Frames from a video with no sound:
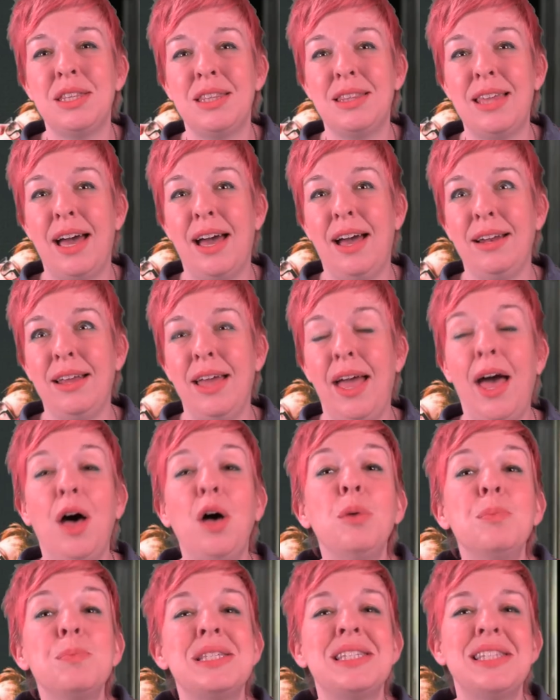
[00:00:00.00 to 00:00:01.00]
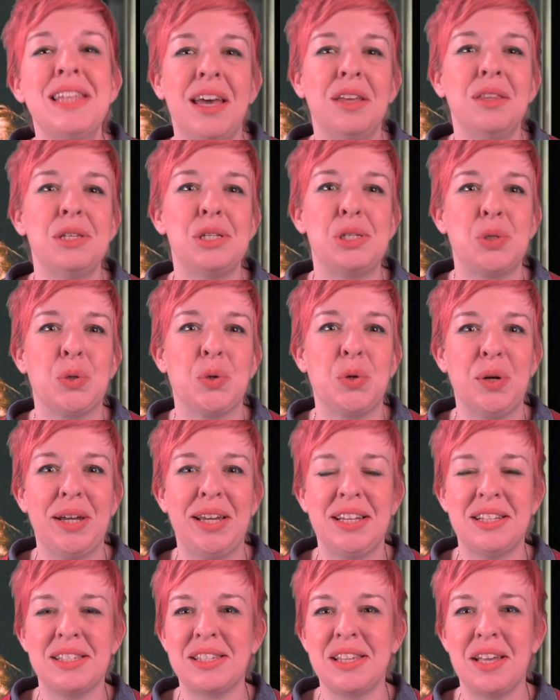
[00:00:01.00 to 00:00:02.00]
that helps tell the
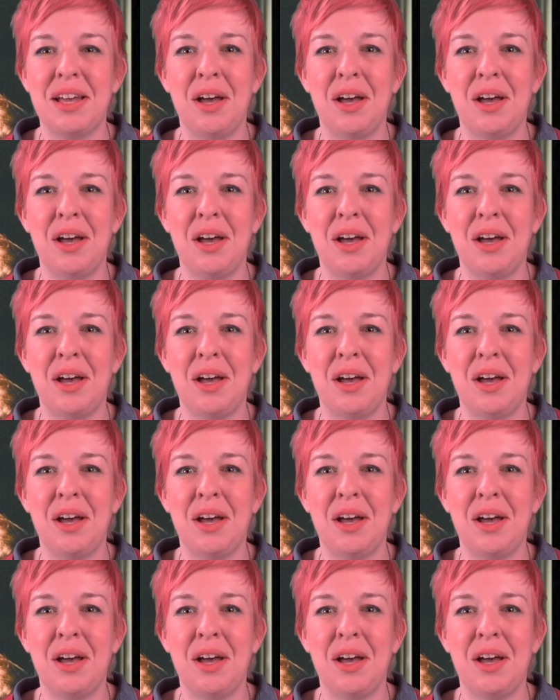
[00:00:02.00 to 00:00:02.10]
stories